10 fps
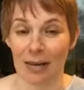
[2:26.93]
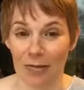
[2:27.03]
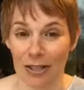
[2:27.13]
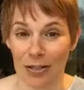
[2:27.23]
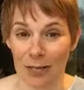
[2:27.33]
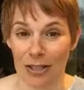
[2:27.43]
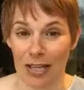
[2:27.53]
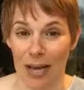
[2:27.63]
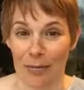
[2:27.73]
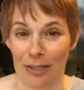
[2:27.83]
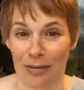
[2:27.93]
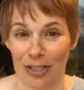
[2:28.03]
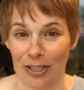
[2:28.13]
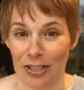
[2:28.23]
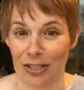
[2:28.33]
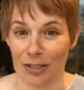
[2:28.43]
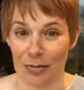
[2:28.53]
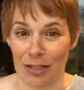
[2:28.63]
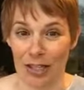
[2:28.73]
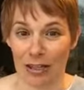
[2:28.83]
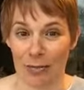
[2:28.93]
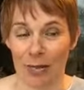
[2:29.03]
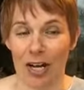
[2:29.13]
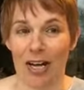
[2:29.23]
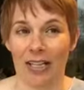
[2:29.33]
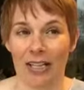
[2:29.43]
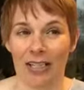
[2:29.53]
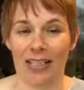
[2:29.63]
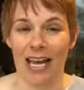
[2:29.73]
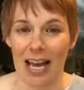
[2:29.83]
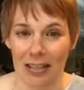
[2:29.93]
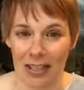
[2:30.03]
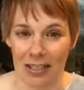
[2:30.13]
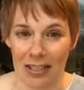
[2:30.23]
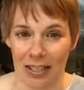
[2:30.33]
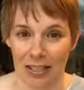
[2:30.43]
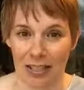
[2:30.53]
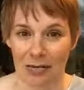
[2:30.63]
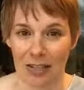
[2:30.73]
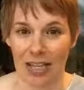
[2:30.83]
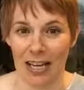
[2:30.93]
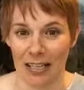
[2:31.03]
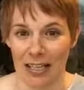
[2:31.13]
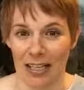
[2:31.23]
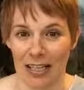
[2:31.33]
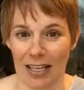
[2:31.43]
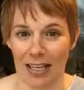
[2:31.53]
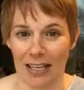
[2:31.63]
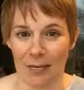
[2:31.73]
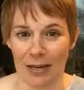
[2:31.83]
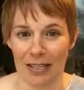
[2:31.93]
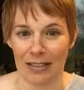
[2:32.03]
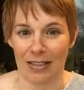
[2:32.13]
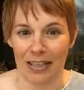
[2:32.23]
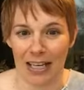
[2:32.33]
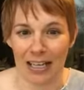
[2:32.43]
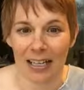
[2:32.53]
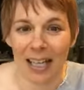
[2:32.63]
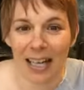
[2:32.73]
one of the most common questions we get on the blog, and it's how to get started with hiking and mountaineering.